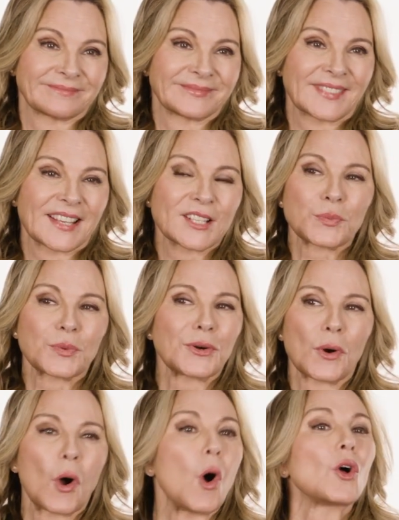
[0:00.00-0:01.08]
because
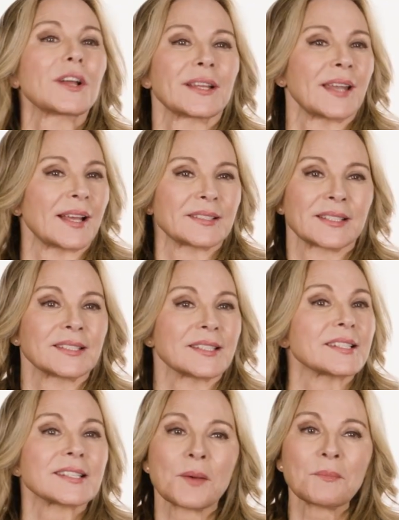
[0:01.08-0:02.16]
we're all connected to
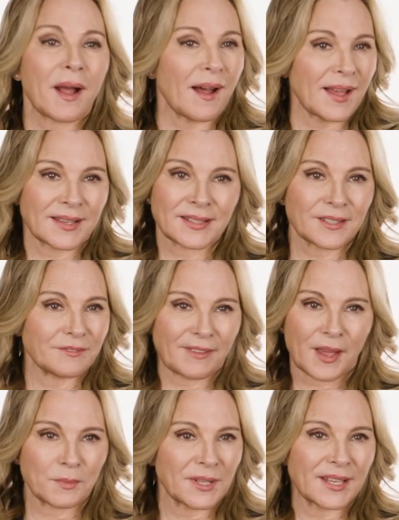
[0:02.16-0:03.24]
some kind of
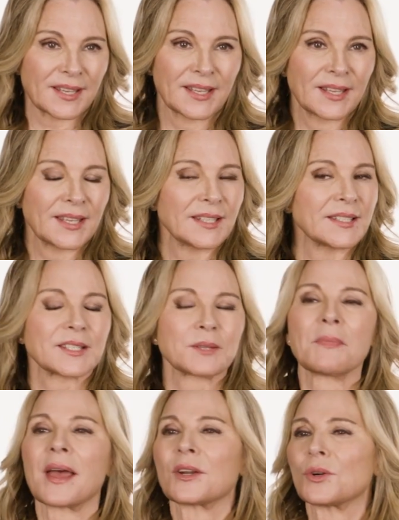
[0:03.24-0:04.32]
family. It doesn't
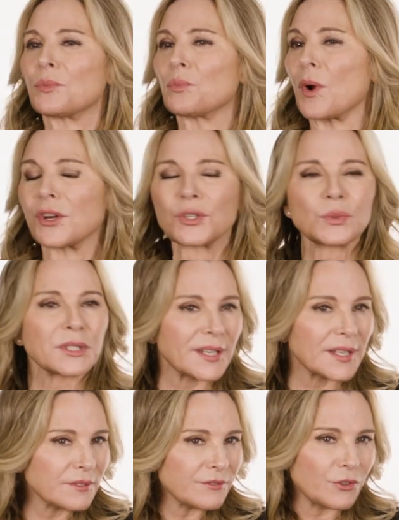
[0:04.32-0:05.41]
matter where you
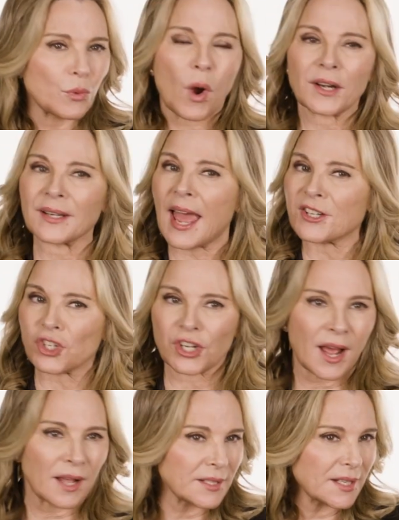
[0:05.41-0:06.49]
live or what
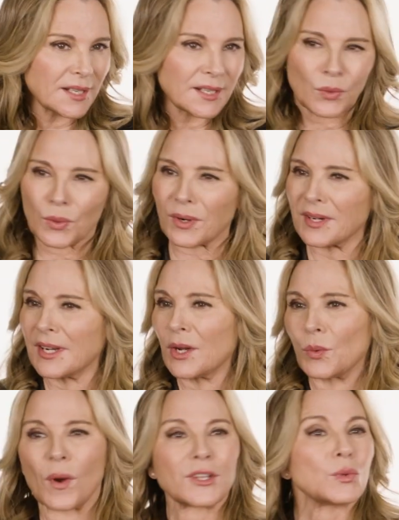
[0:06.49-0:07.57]
nationality or
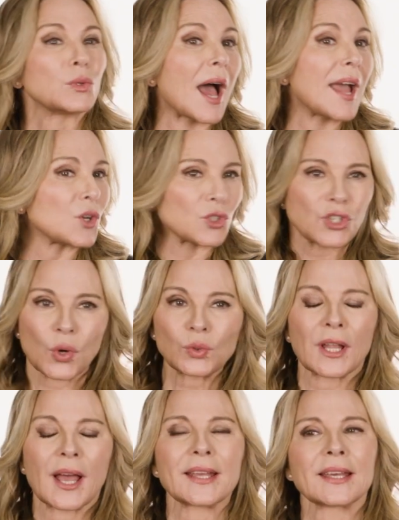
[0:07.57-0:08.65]
what you like or don't
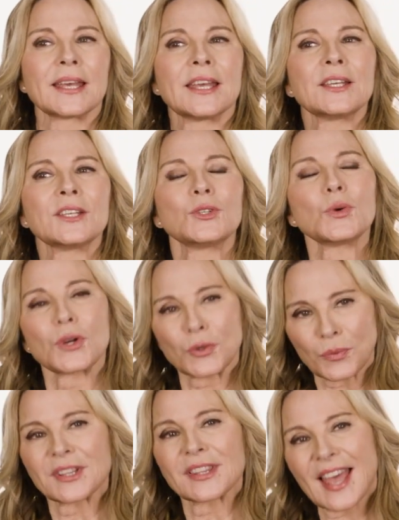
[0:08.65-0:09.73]
like, you can
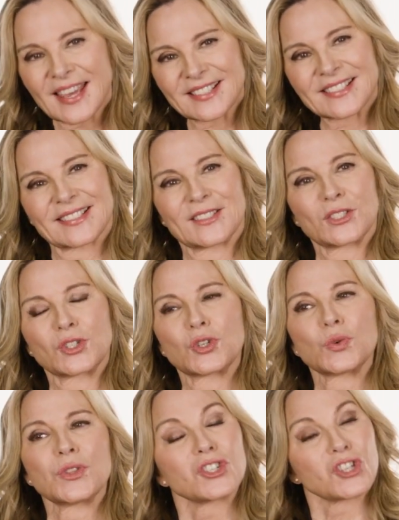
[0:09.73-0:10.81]
relate
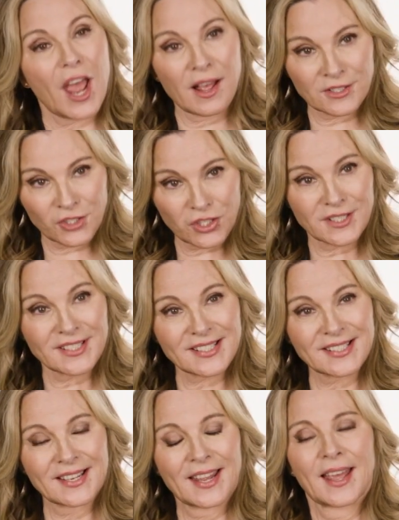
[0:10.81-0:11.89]
to the
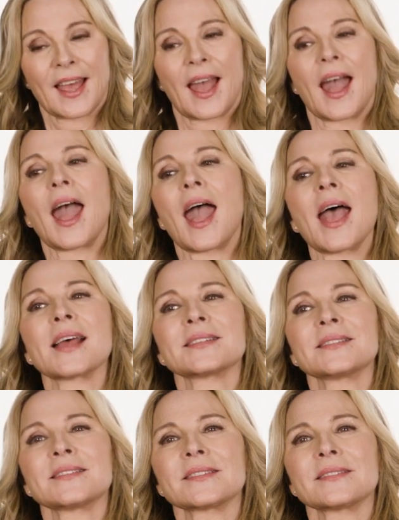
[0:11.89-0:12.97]
challenges
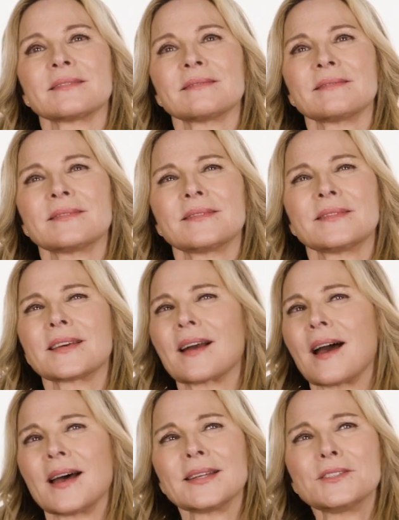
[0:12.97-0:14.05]
and the
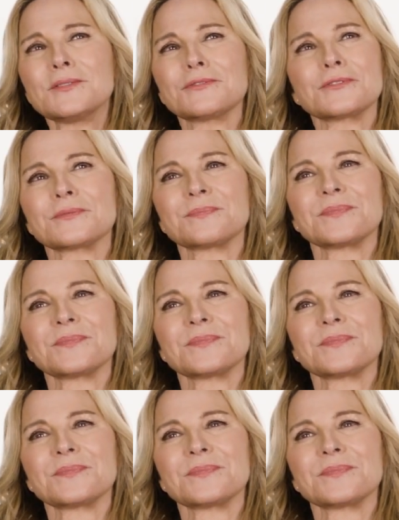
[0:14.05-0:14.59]
kind of,